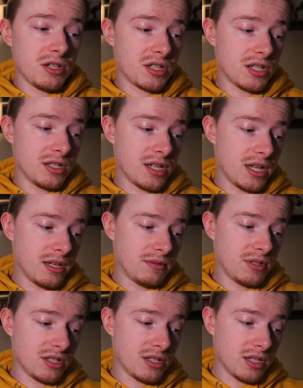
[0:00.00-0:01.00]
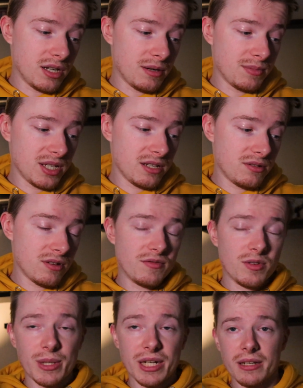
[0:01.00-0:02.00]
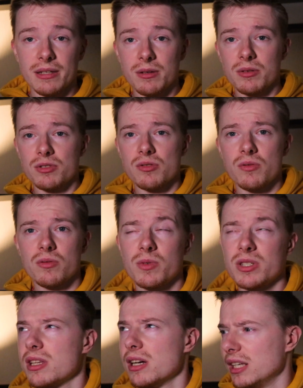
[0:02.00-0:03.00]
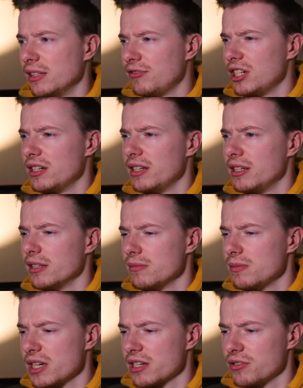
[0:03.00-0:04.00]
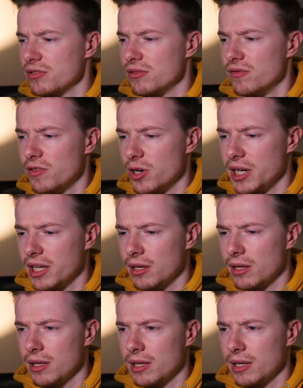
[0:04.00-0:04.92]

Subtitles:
Just as an update to everybody. So what's that? 11 into 640.